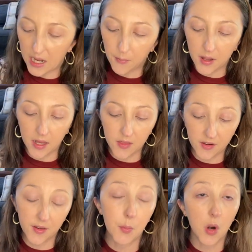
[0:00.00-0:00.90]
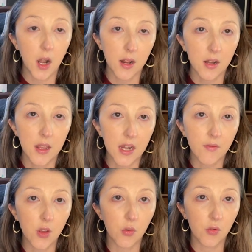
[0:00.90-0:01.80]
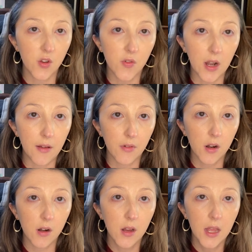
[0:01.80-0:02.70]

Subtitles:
but this is a product that I've used forever.